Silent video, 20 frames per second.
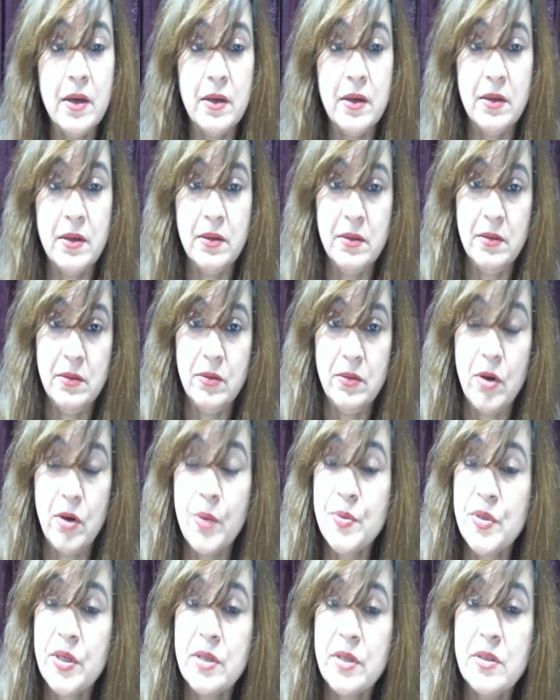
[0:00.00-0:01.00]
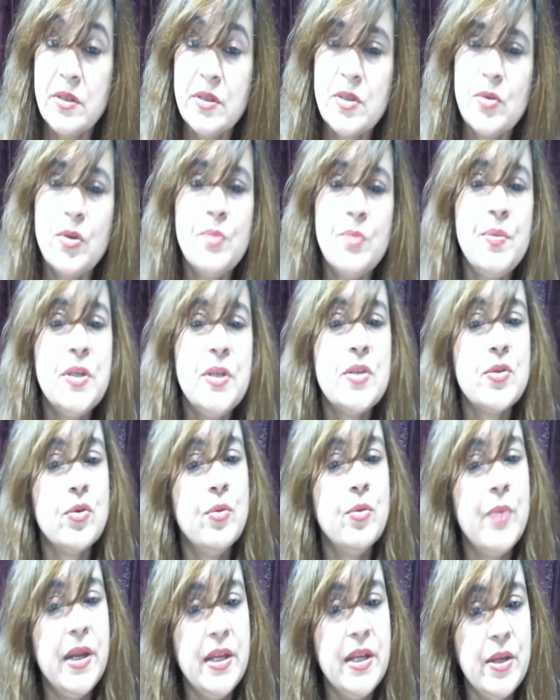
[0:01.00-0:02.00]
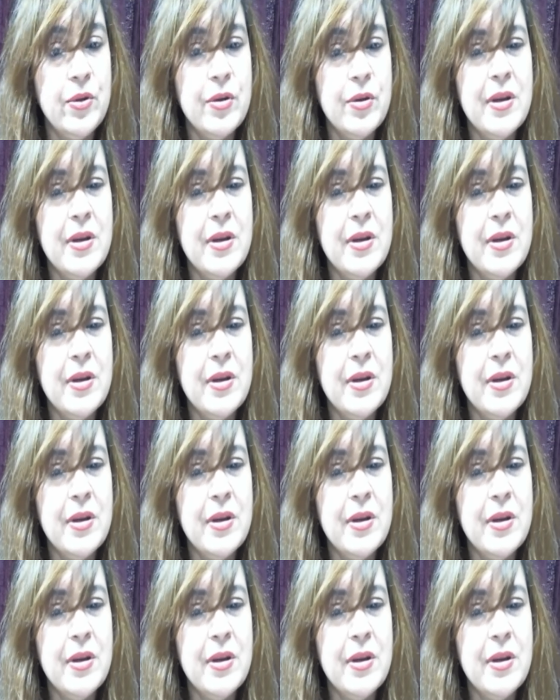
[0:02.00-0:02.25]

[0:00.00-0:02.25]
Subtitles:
Obstacles could be so many,